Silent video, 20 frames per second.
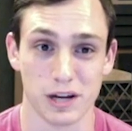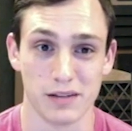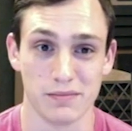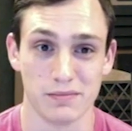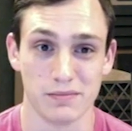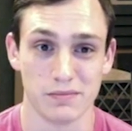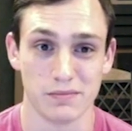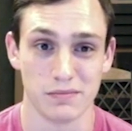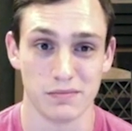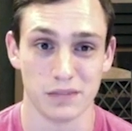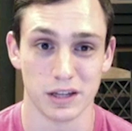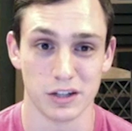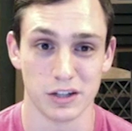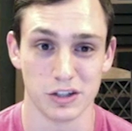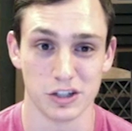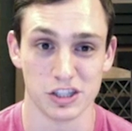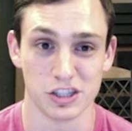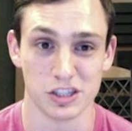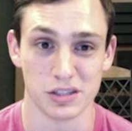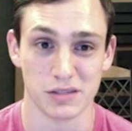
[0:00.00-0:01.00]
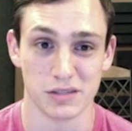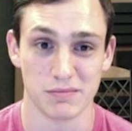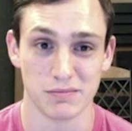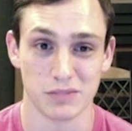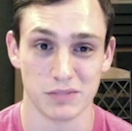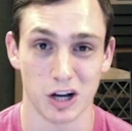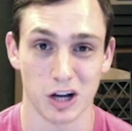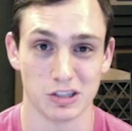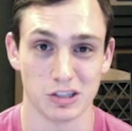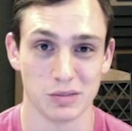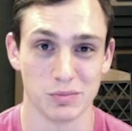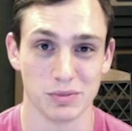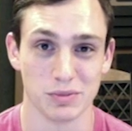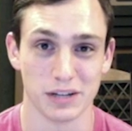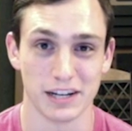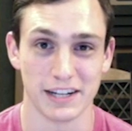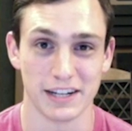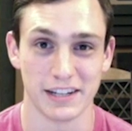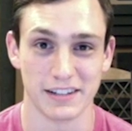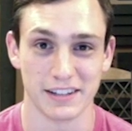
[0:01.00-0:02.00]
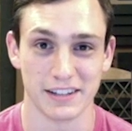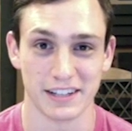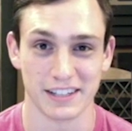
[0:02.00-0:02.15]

and just contemplating like,